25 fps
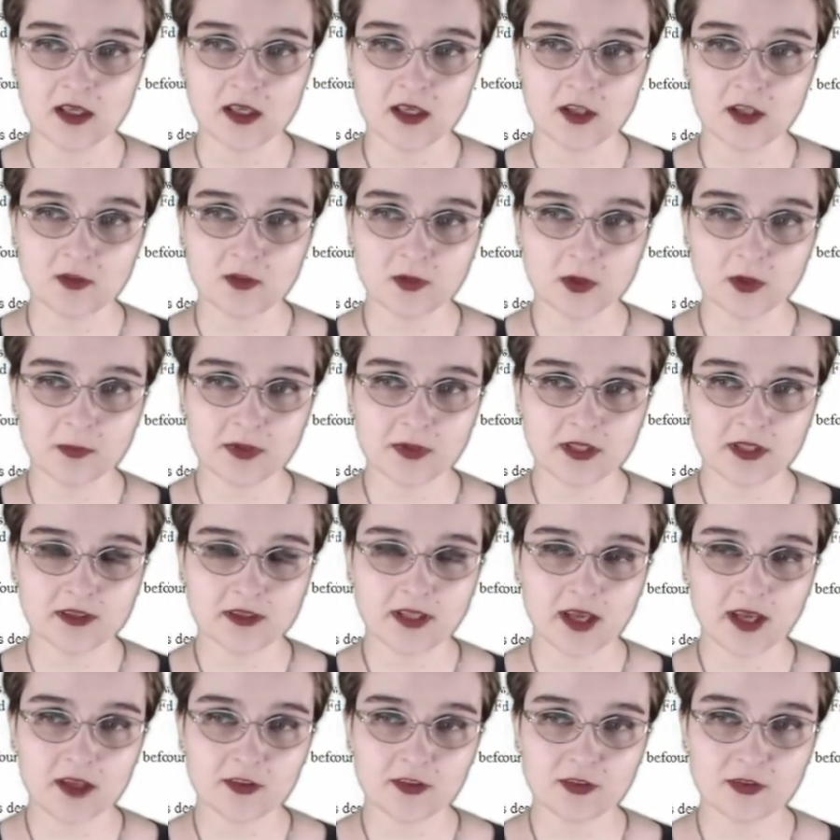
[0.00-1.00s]
It will be
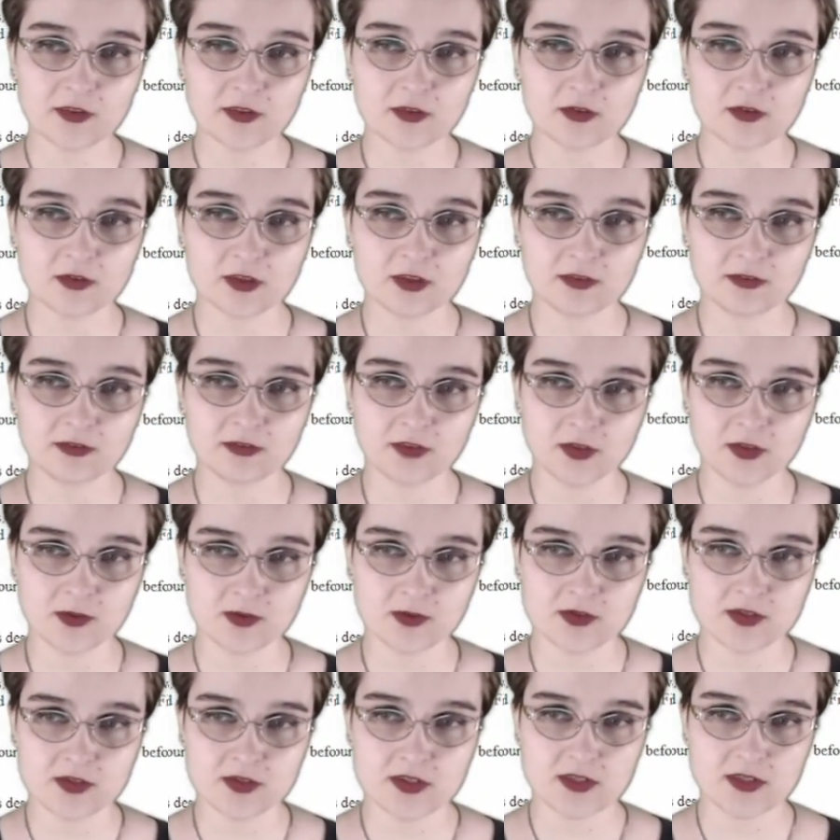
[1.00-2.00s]
death to
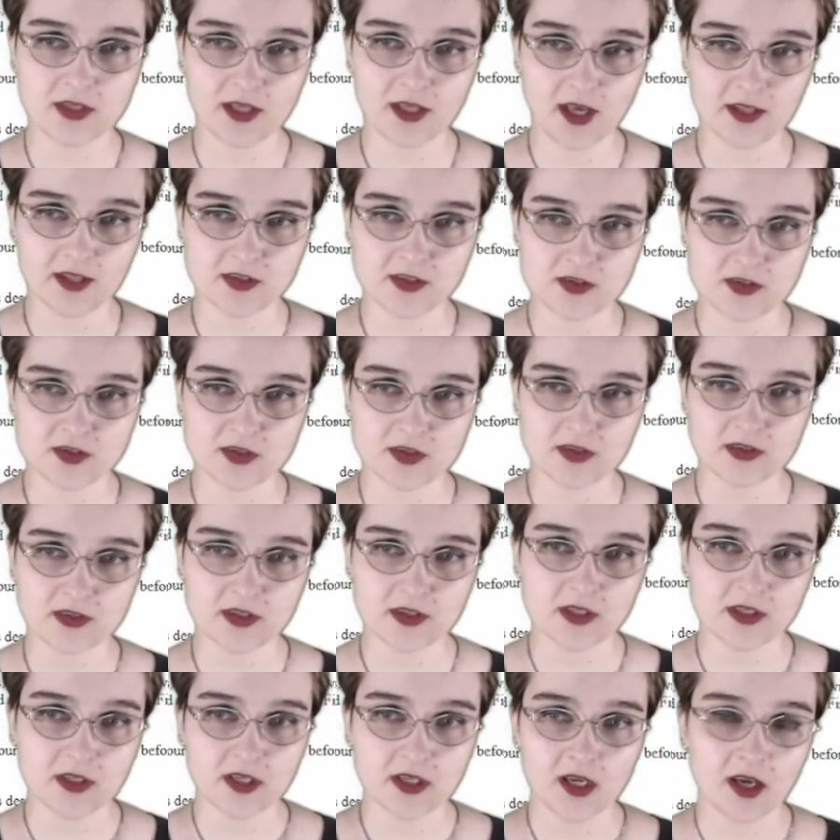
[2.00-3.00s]
refuse," they answered.
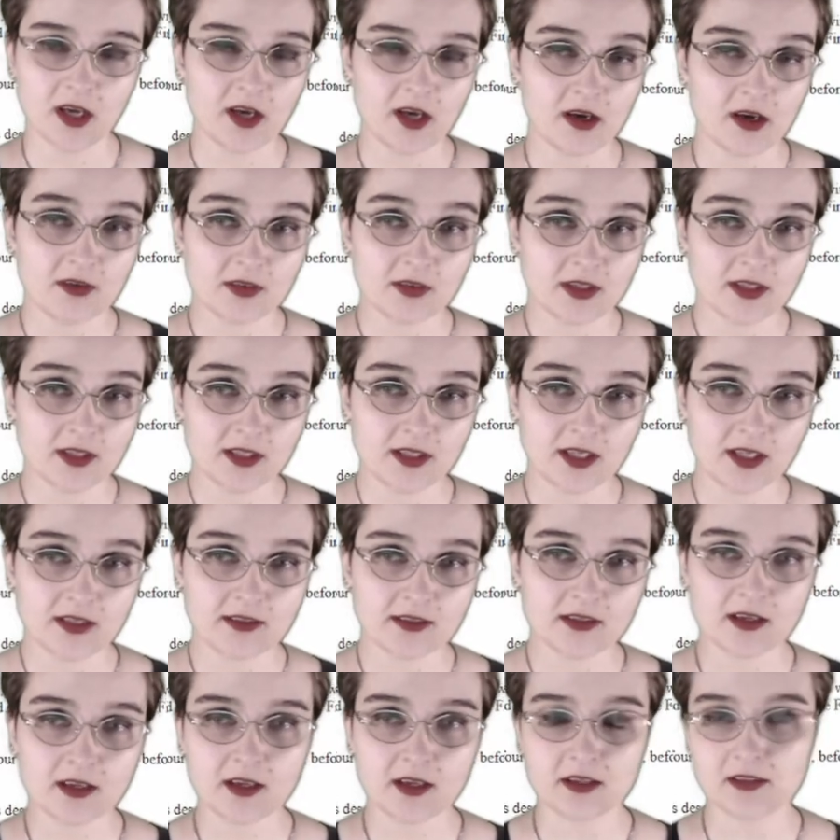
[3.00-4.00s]
"How can I
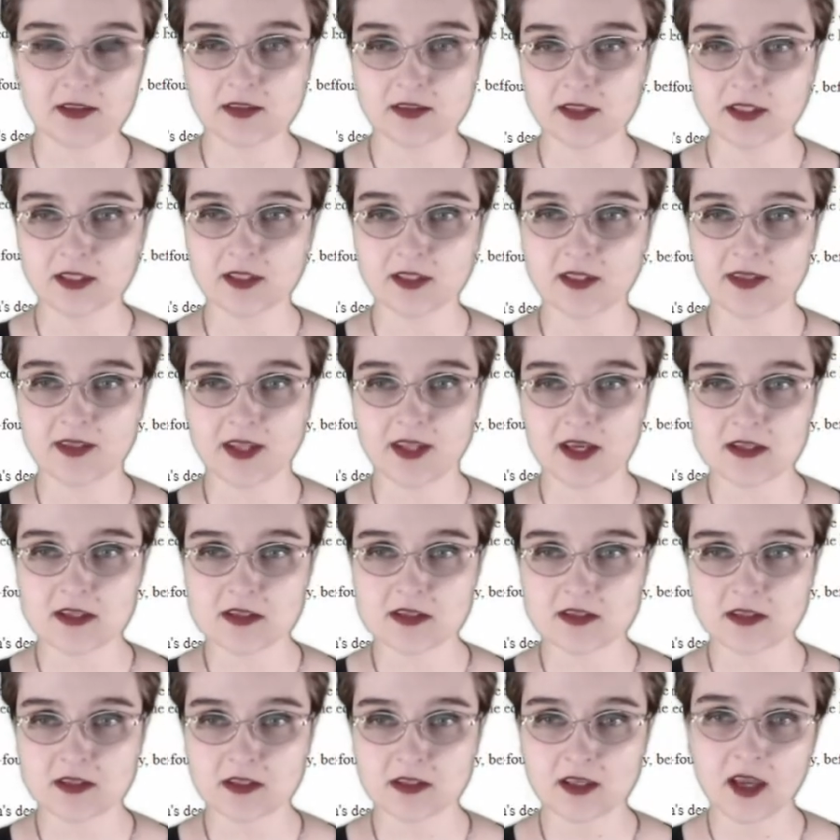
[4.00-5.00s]
die?" Lilith
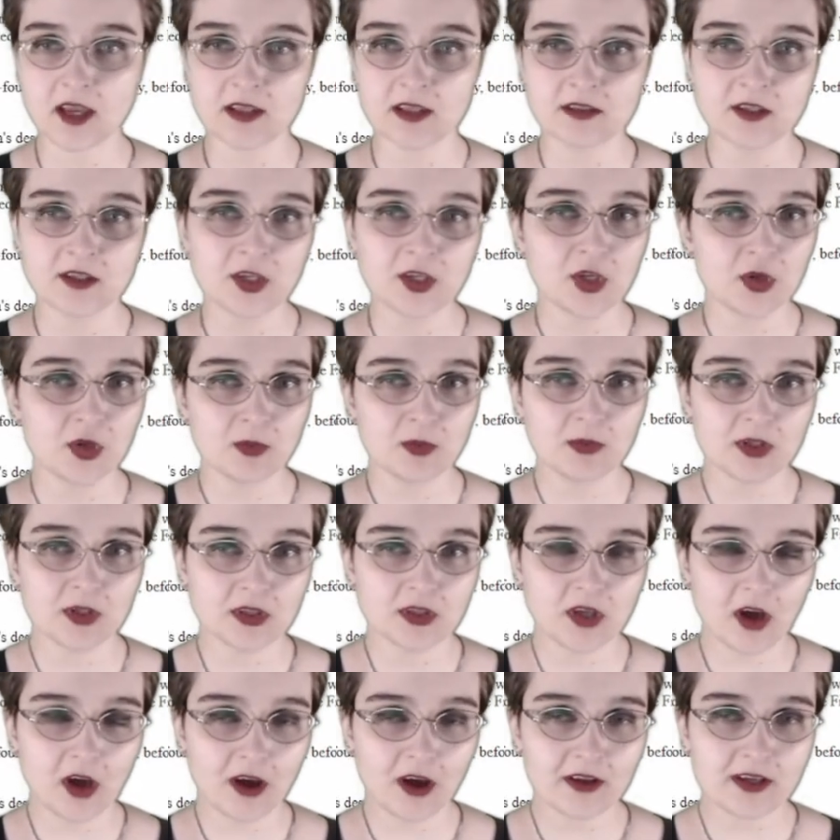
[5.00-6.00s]
asked again,
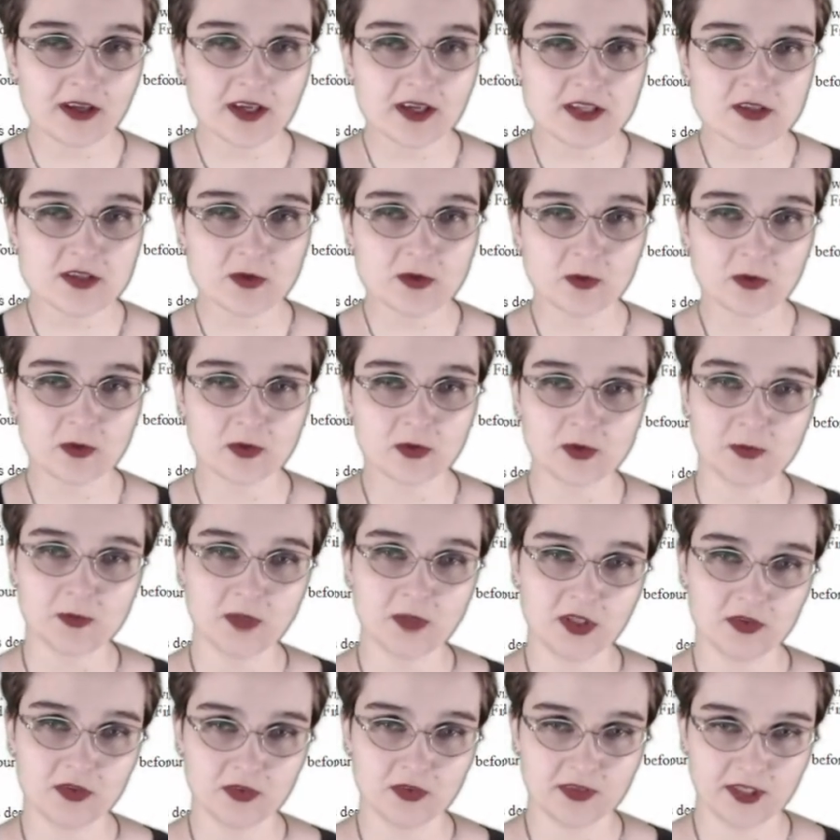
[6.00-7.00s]
"when God has ordered
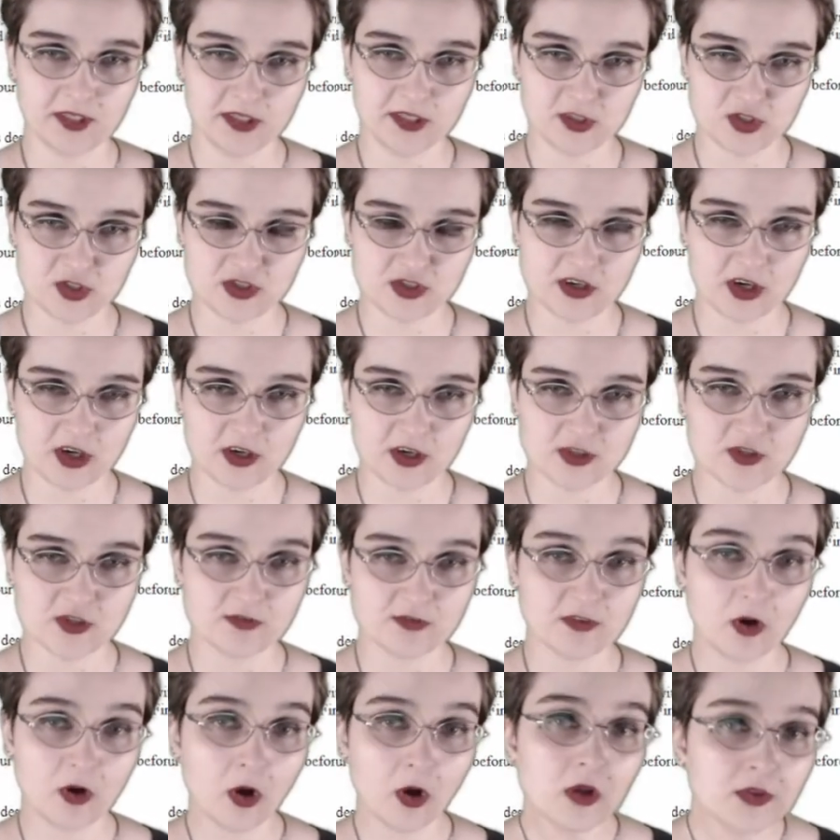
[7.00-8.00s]
me to take charge
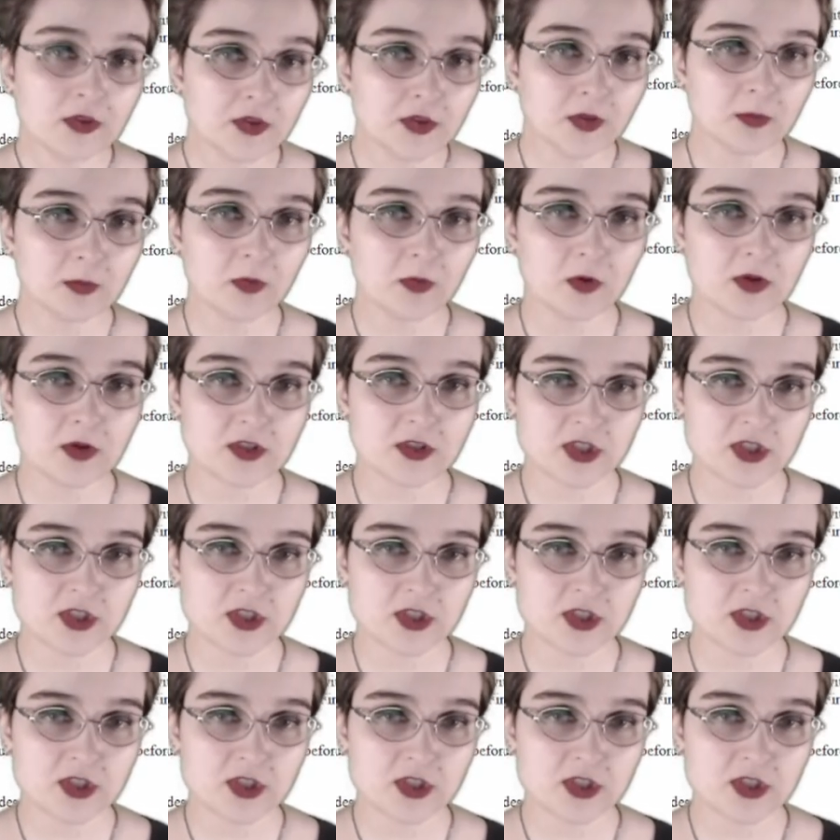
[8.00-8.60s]
of all newborn